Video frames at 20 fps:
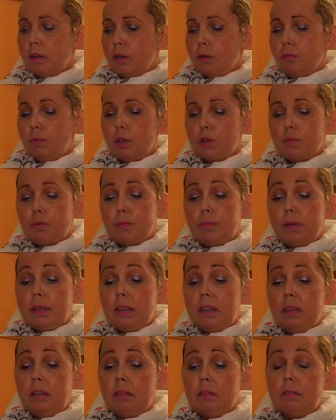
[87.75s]
which would
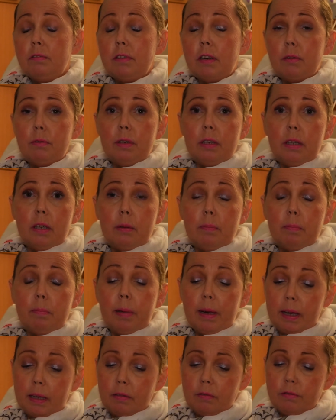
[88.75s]
be very
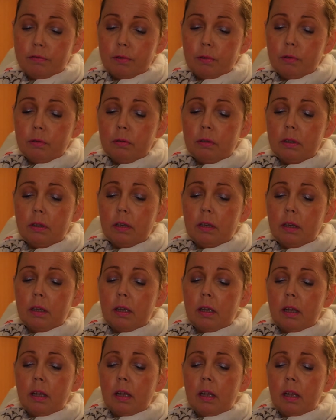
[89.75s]
painful
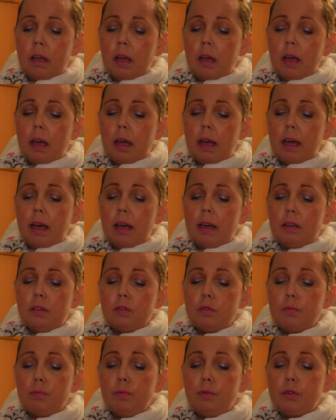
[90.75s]
and
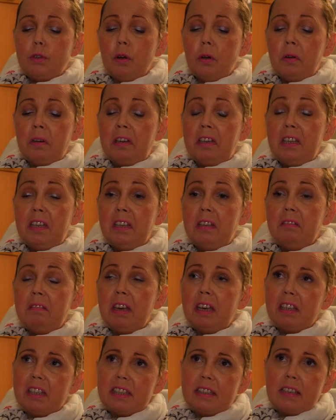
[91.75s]
would only
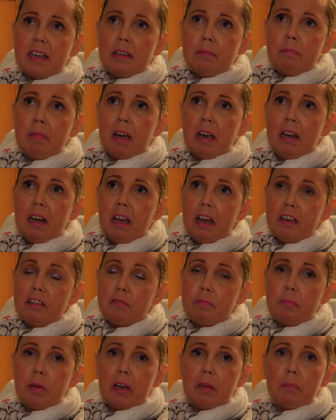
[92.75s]
extend my
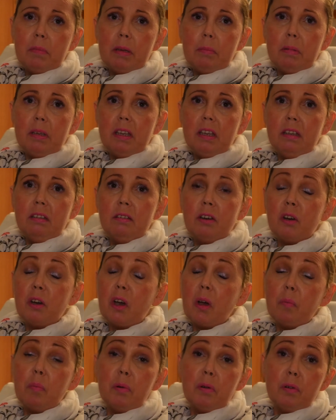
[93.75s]
life by maybe a
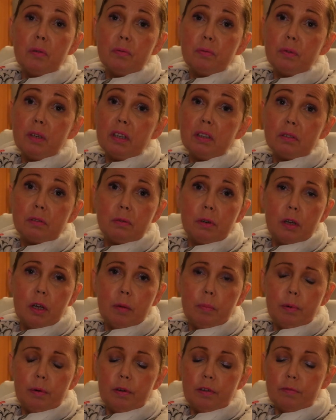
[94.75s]
couple of weeks or a
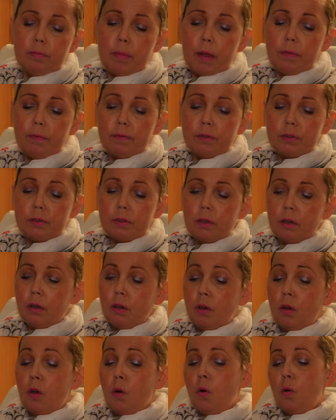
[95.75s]
couple of months,
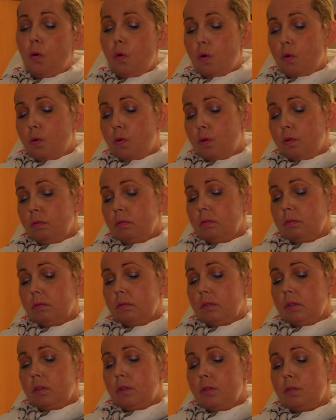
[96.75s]
or
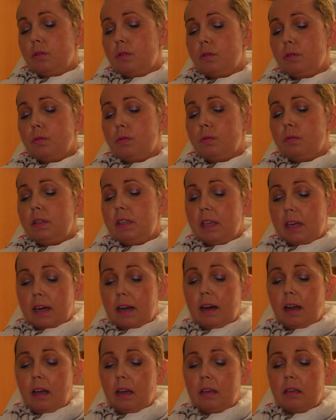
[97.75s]
to
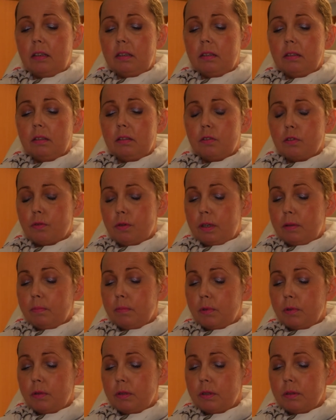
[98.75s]
decline
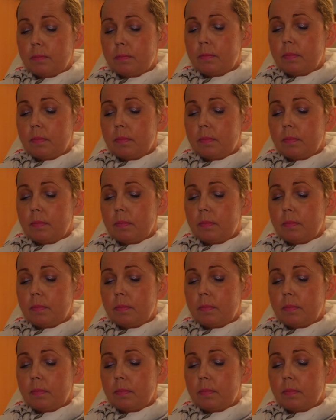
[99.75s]
treatment.